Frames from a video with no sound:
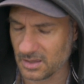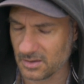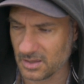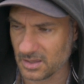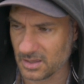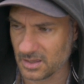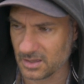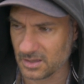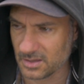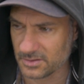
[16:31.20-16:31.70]

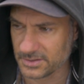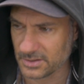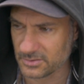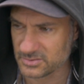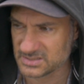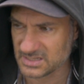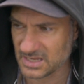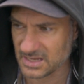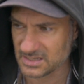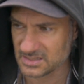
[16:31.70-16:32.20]

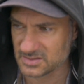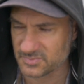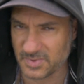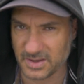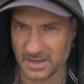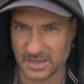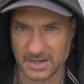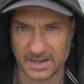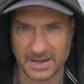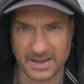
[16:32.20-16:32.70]
those dates
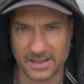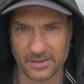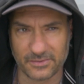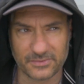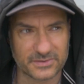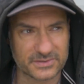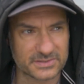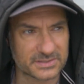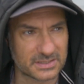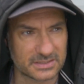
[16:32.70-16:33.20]
being
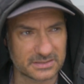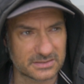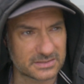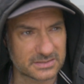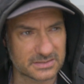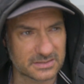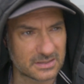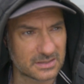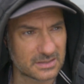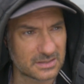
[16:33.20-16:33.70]
announced,
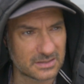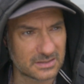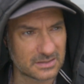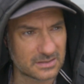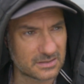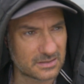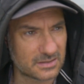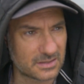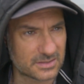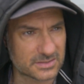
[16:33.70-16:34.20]
and
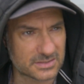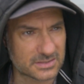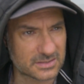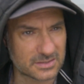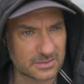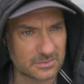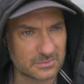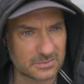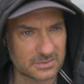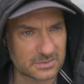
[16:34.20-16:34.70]
as
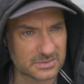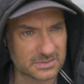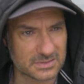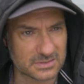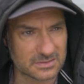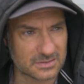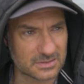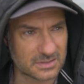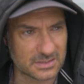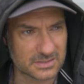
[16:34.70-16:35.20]
soon
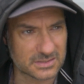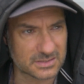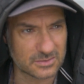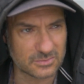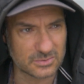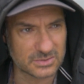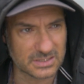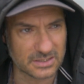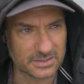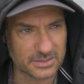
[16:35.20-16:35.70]

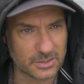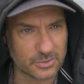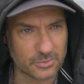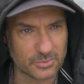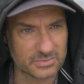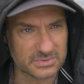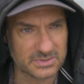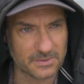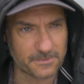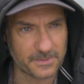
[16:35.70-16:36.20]
as I knew it
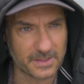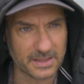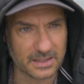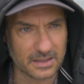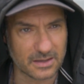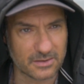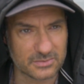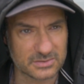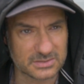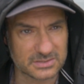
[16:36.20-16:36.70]
was a thing,
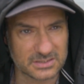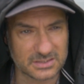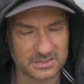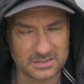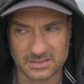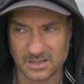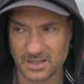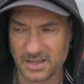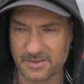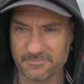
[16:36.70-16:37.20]
I was
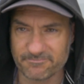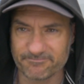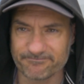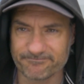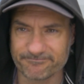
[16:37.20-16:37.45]
just like,